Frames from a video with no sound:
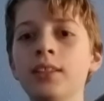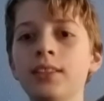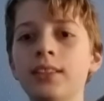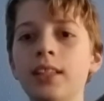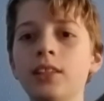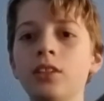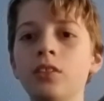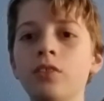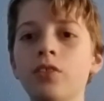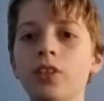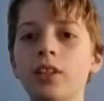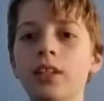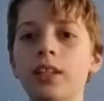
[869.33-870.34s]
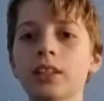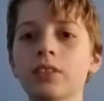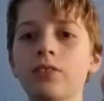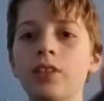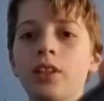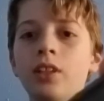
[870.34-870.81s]
Stay tuned for the next
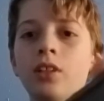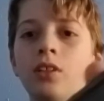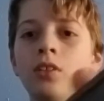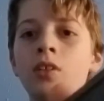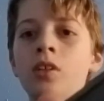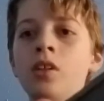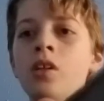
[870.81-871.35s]
video